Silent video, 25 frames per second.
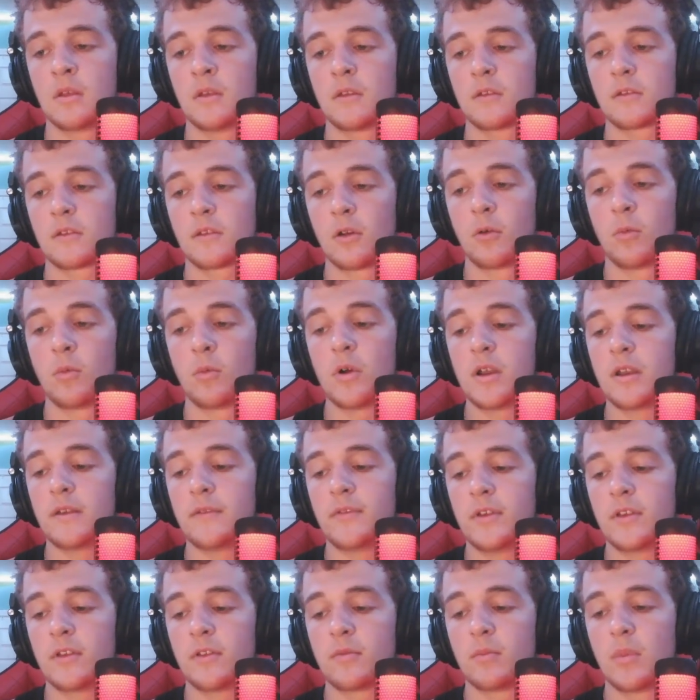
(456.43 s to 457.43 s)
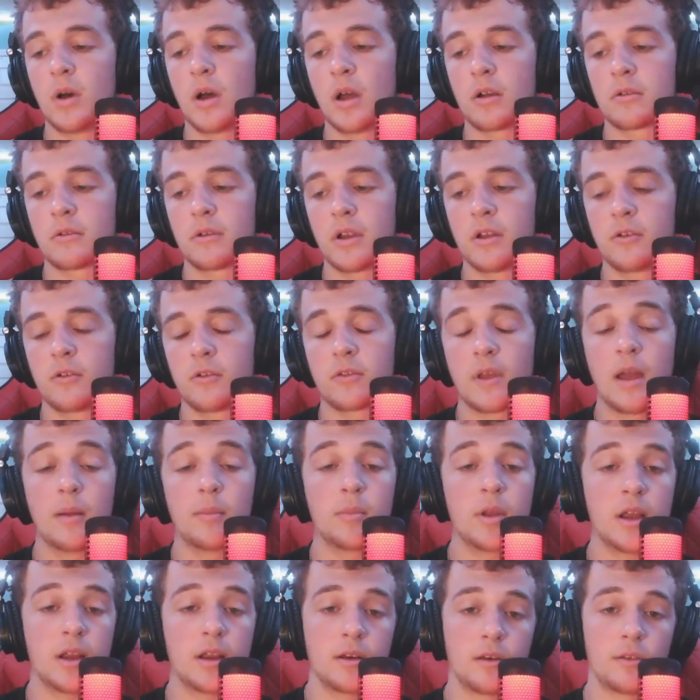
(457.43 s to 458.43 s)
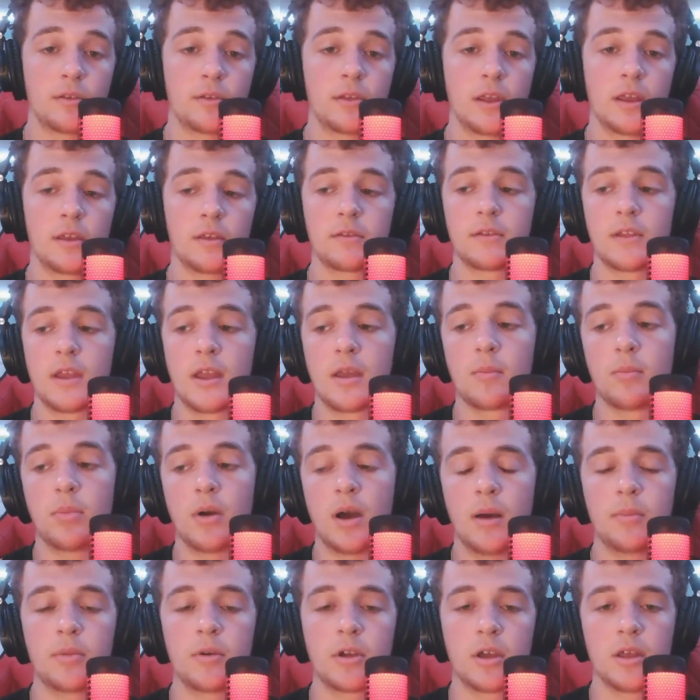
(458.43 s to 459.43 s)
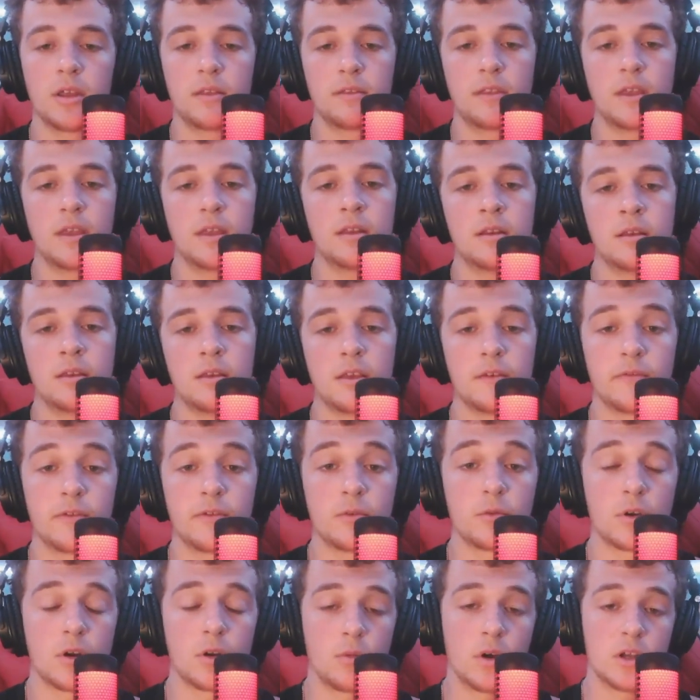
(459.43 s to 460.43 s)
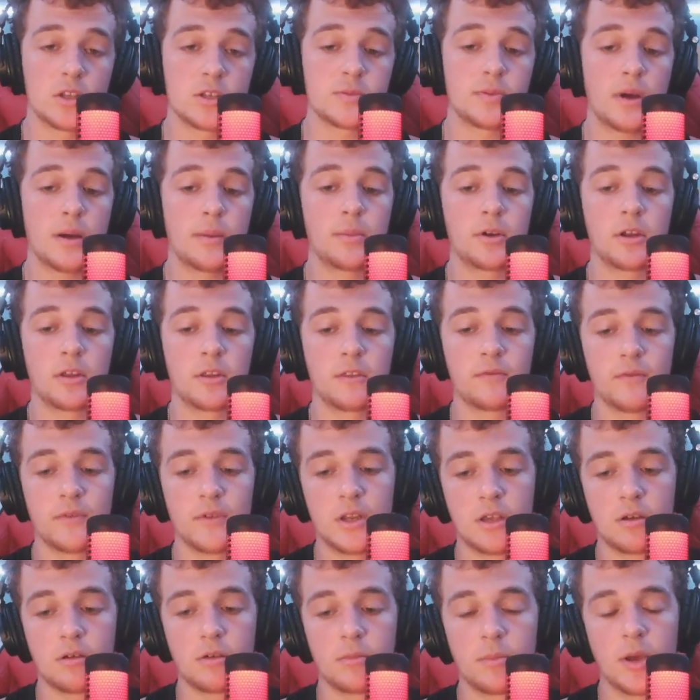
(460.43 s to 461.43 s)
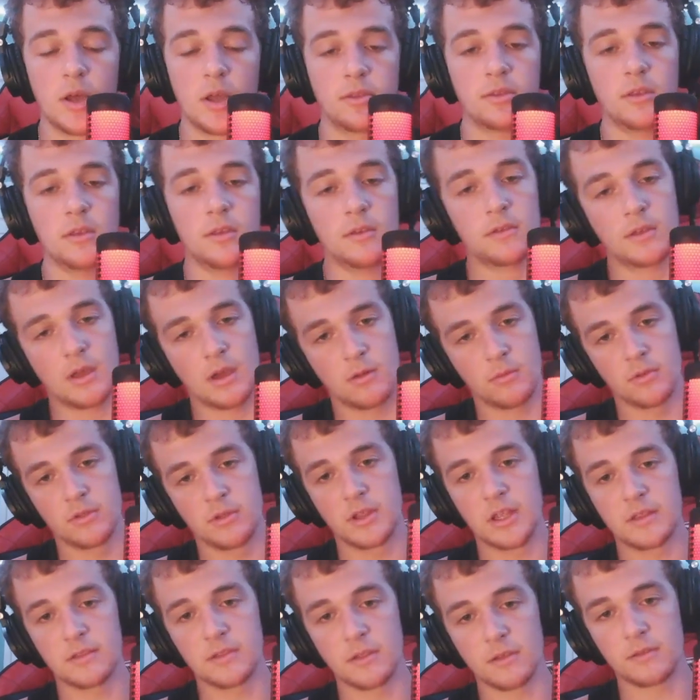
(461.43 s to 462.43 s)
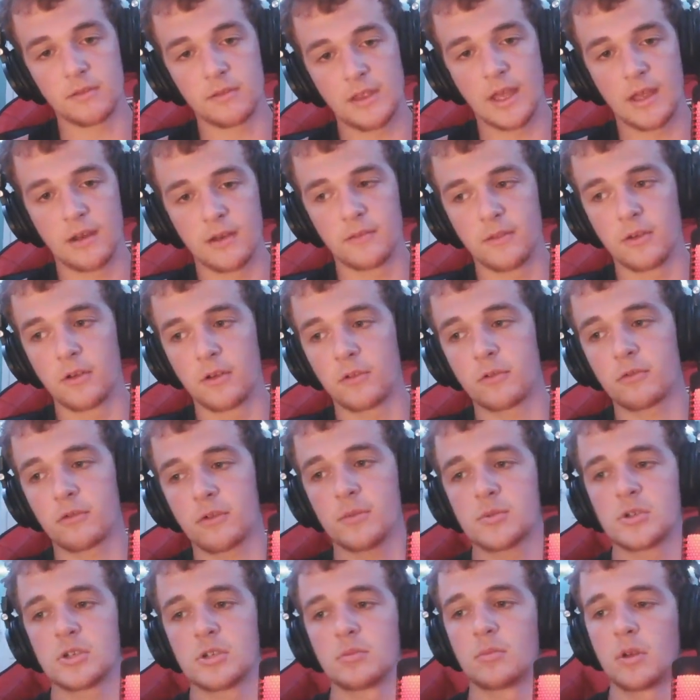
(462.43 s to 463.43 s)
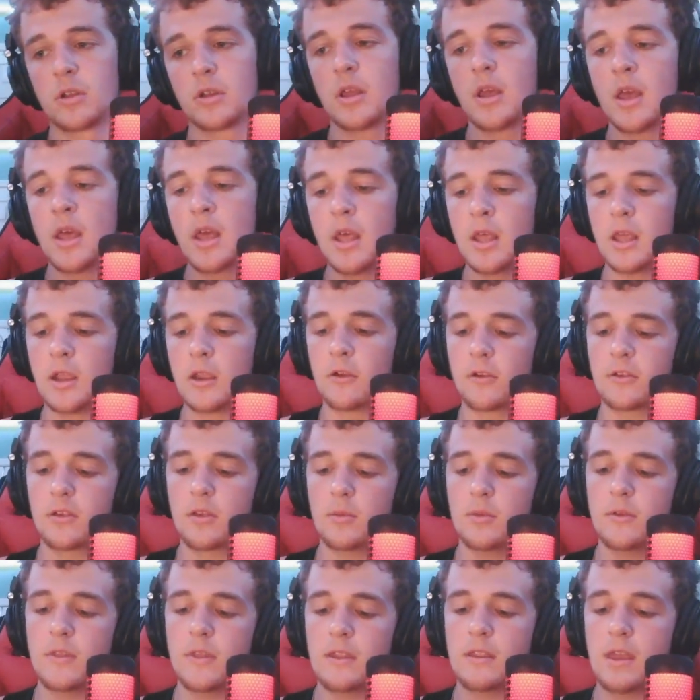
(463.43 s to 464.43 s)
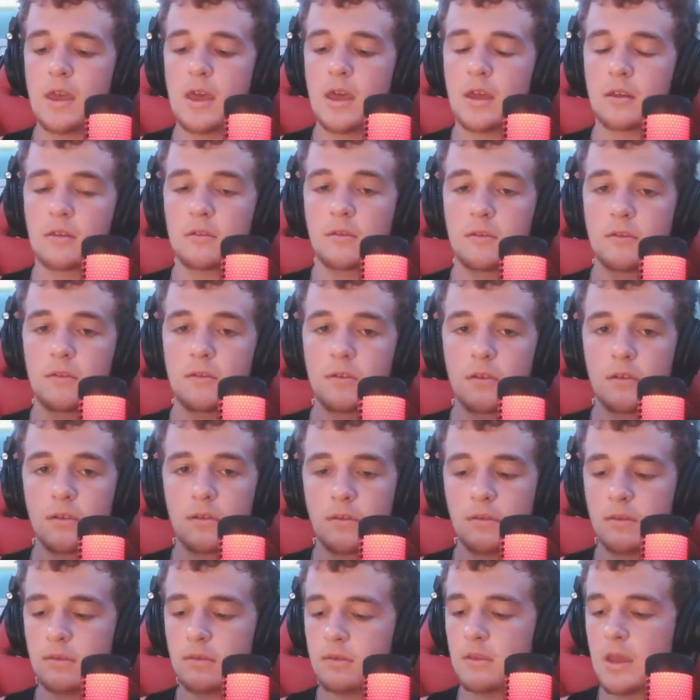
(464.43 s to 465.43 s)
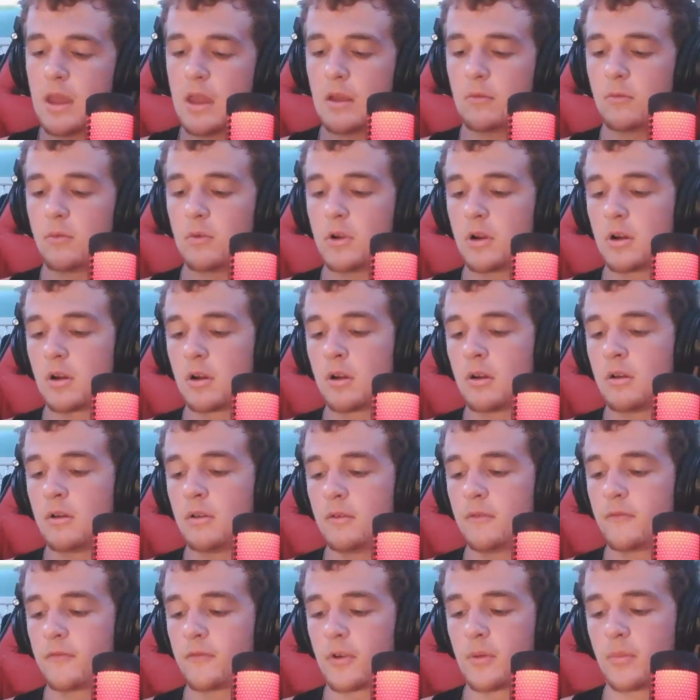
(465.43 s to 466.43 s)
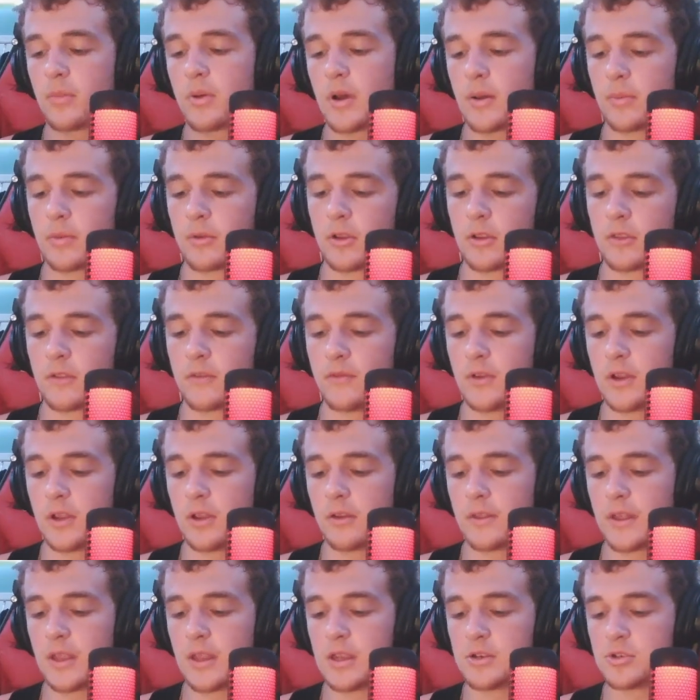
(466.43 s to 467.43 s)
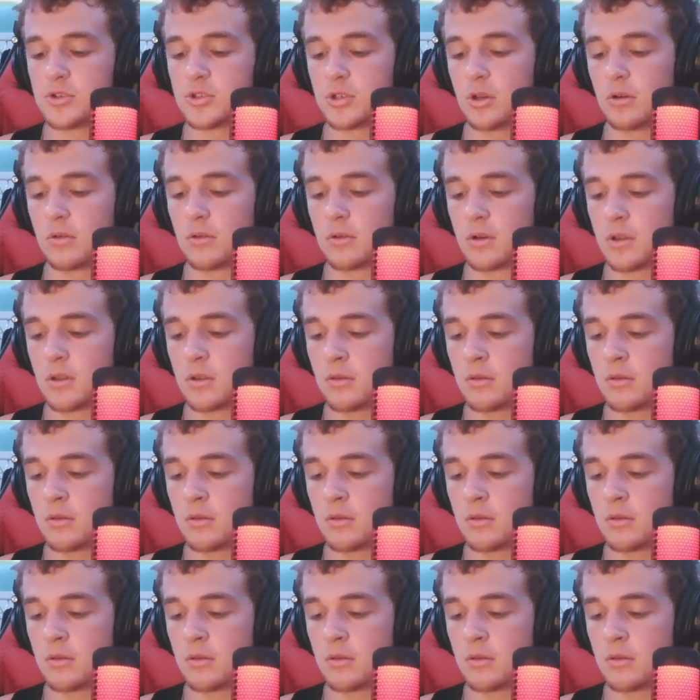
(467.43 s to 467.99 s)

So one of his moderators, I'm not going to say his name, Papa Gut did. If you want to watch Papa Gut's video about this, I will link this down in the description. But here's some of the texts that were from Papa Gut's video that he showed.